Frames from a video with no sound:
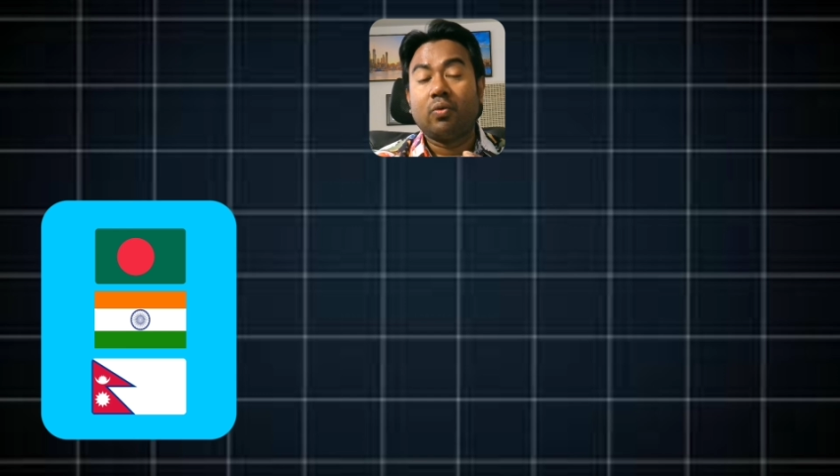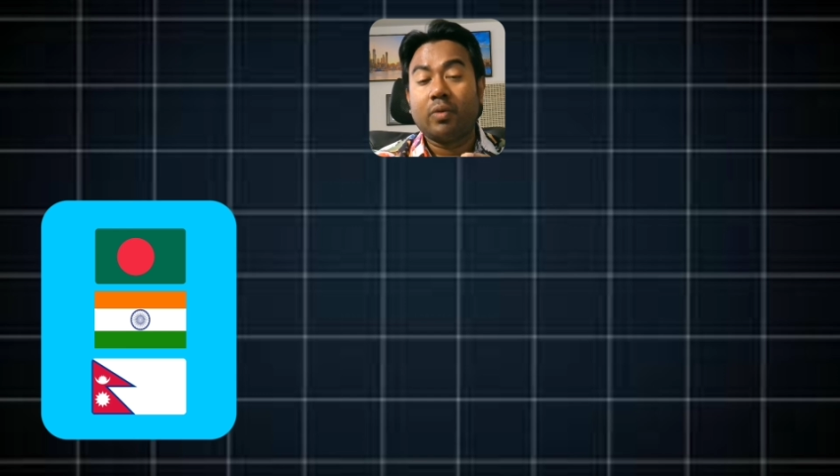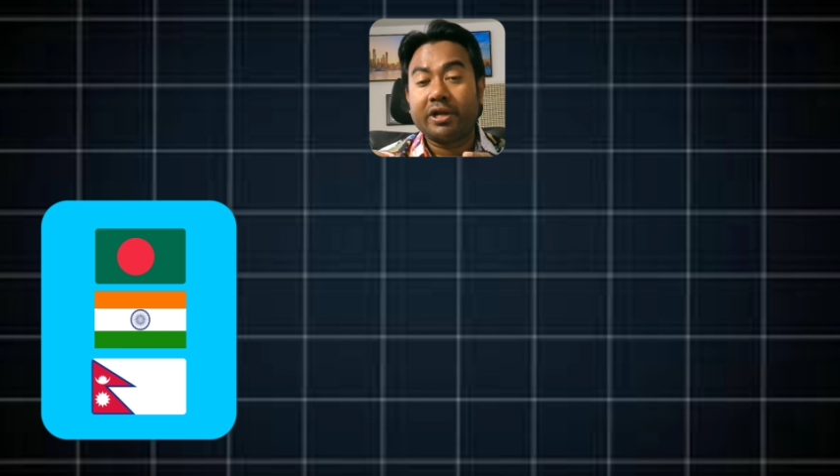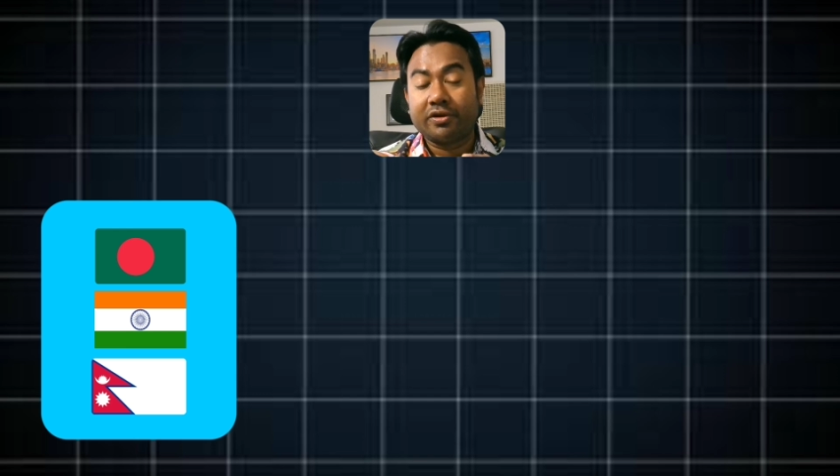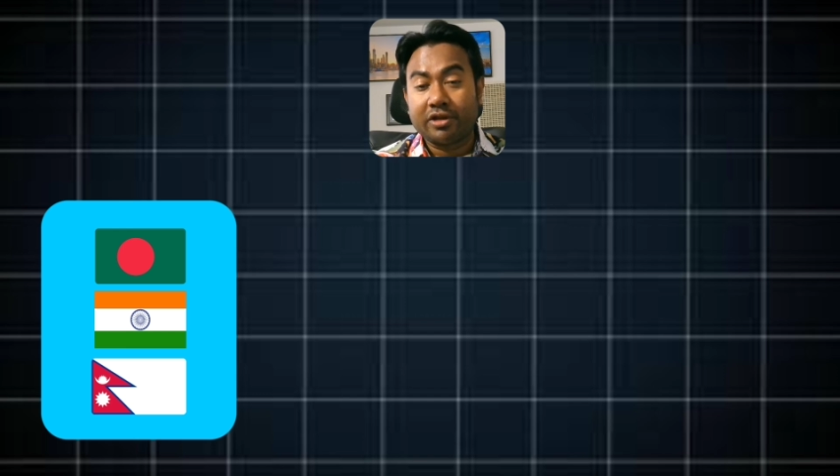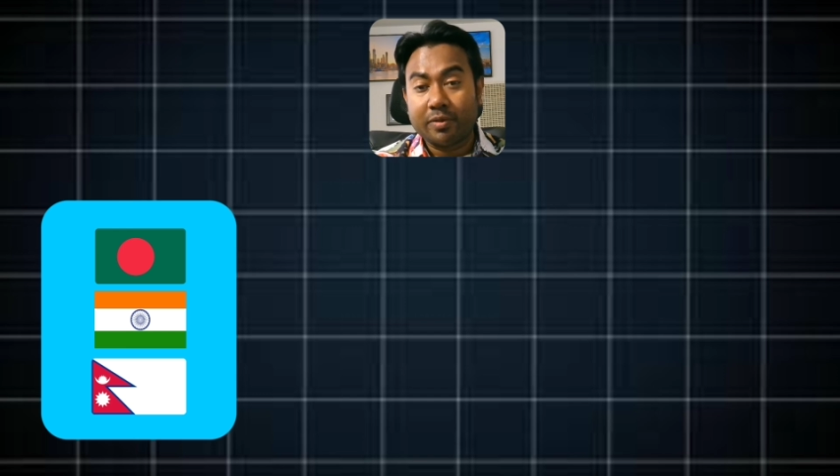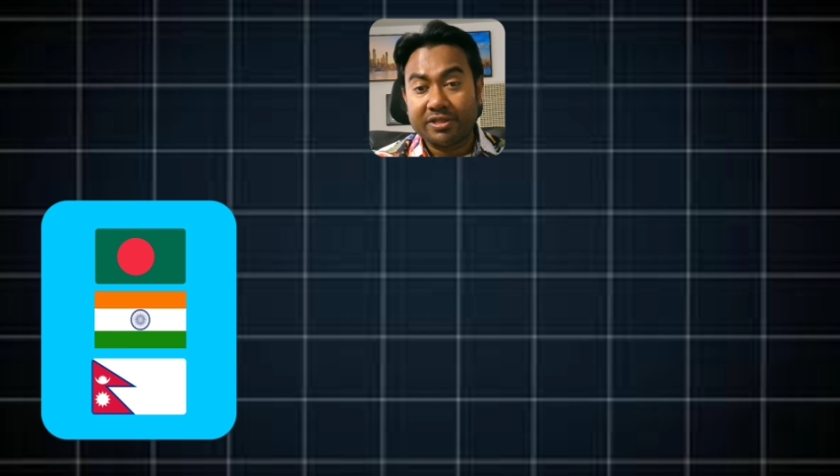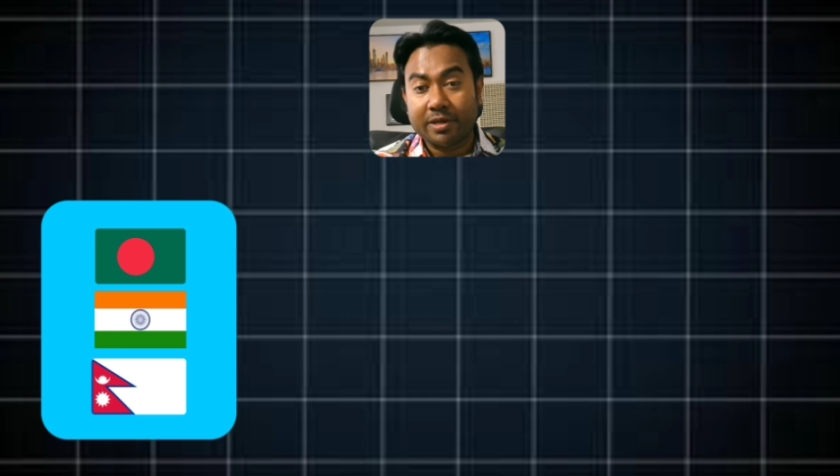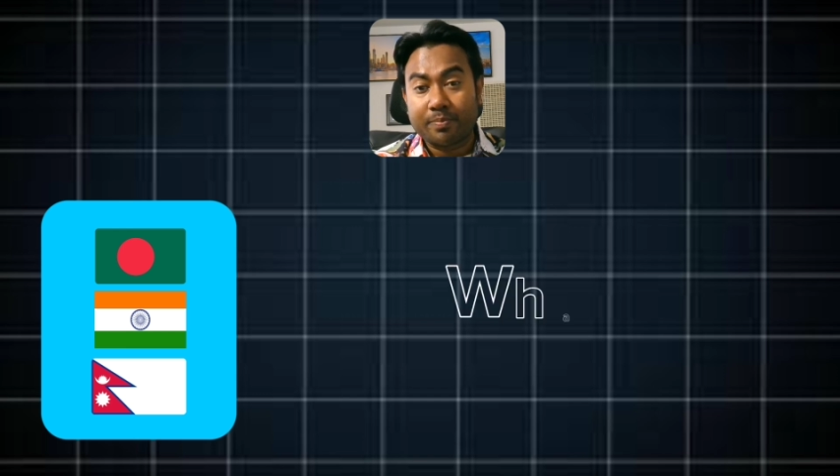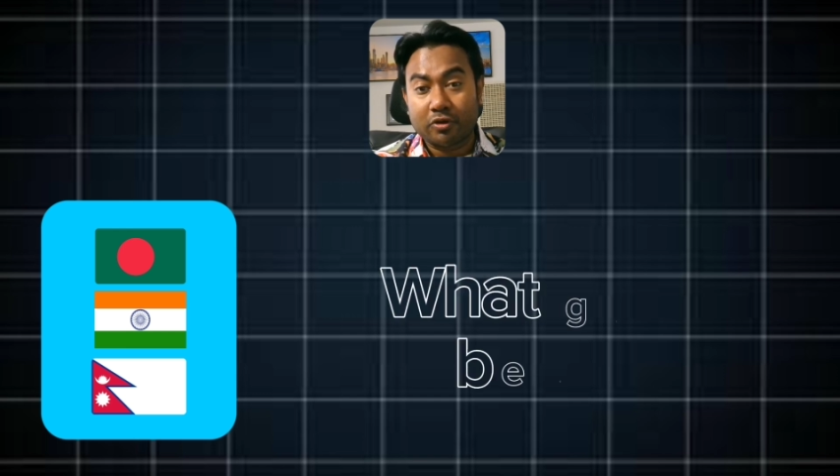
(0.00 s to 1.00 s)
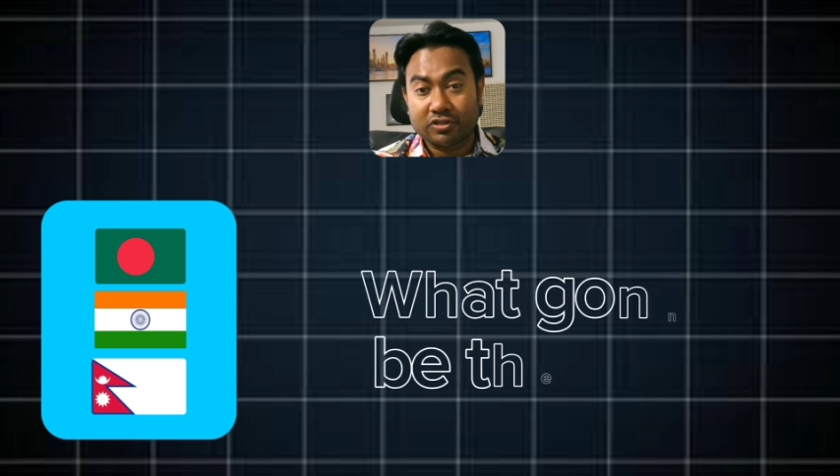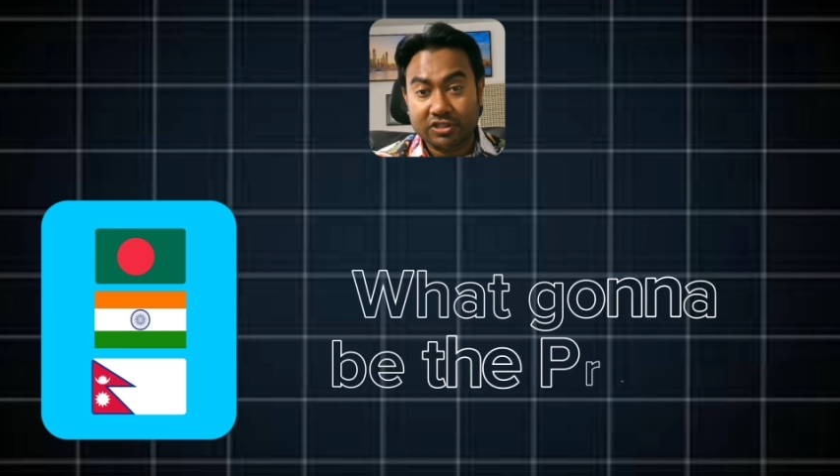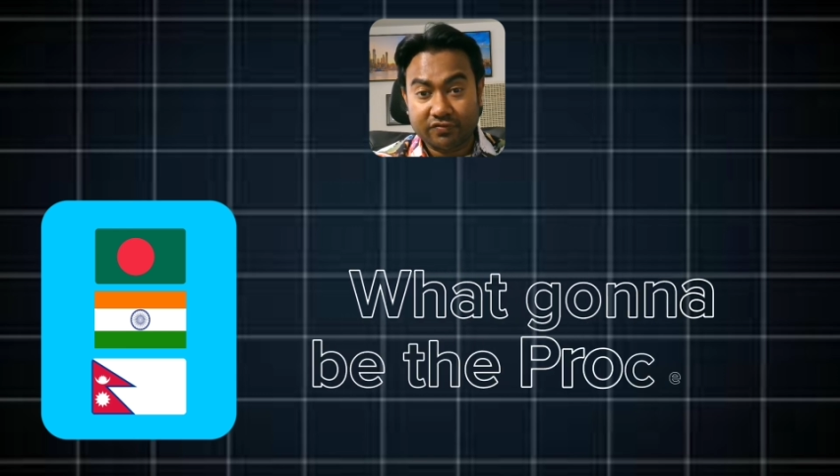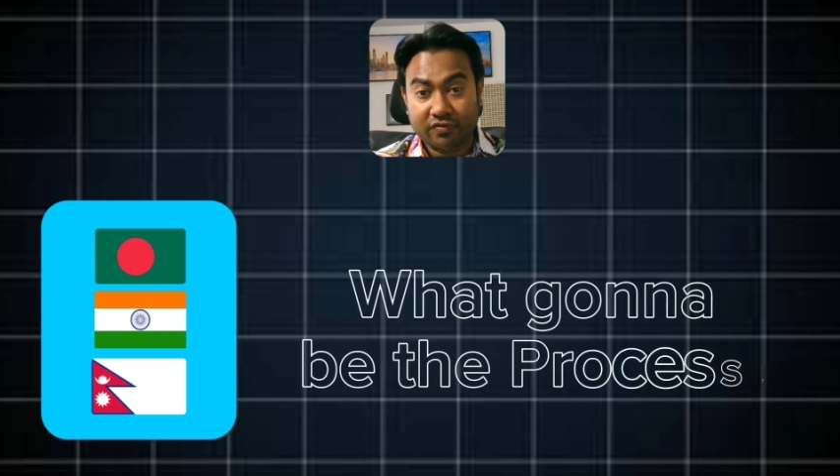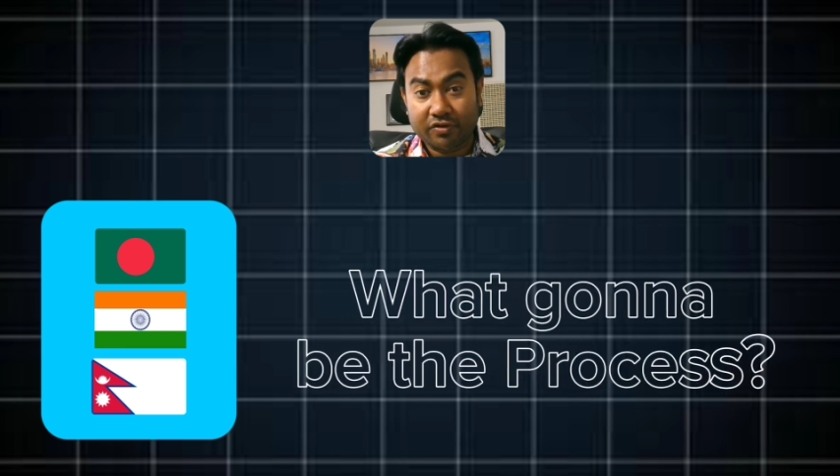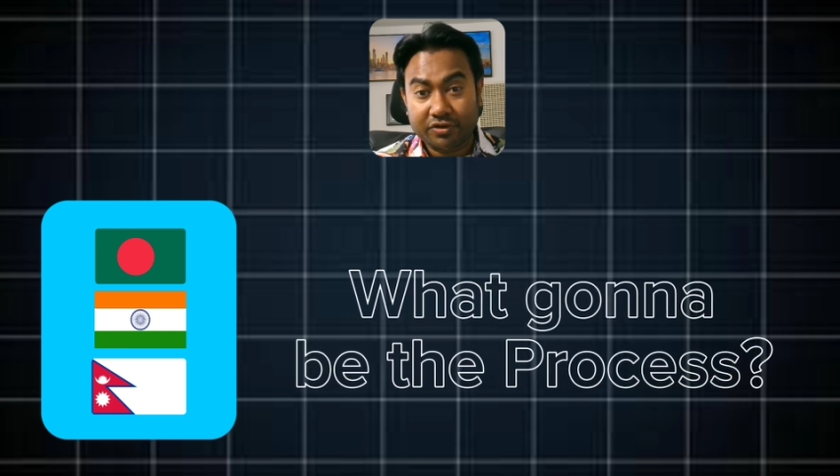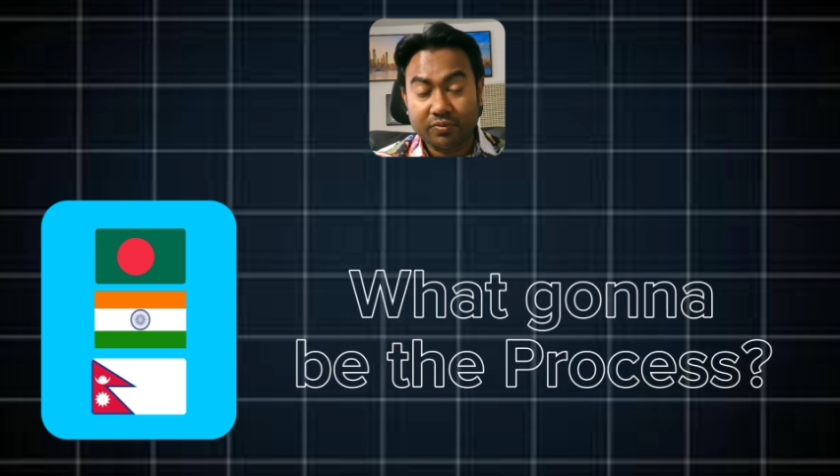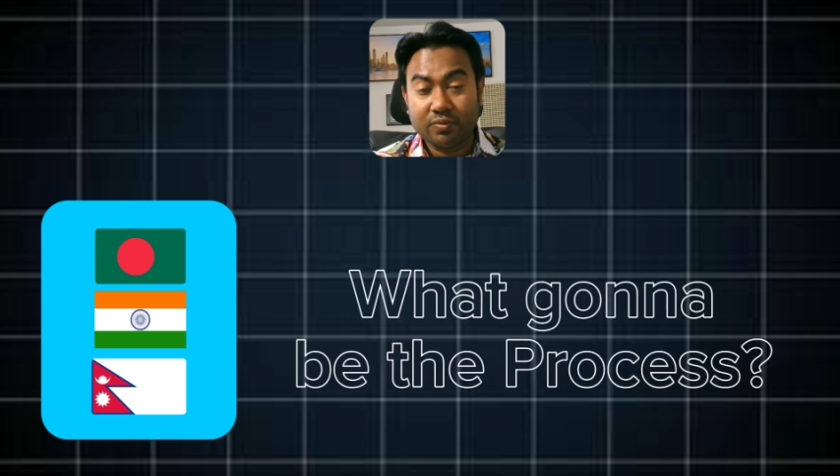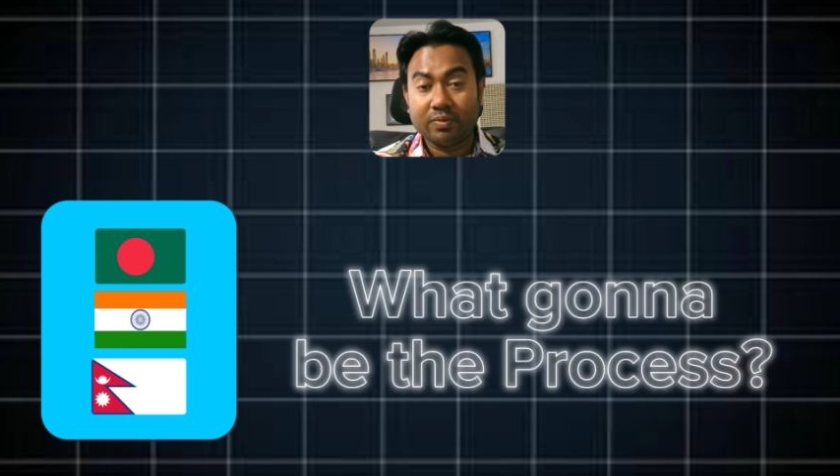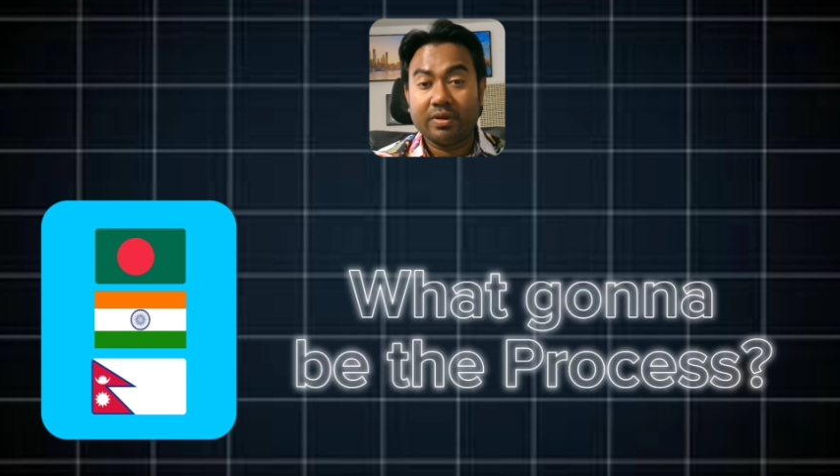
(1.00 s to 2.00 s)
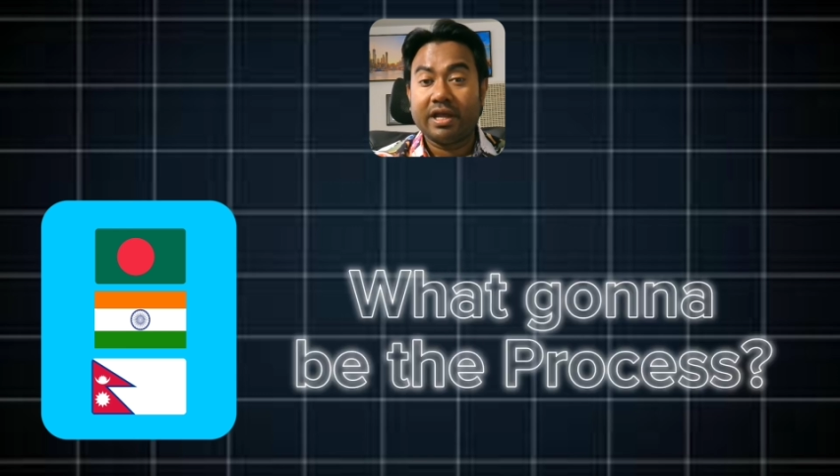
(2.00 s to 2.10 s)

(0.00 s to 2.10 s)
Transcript: what gonna be the process for you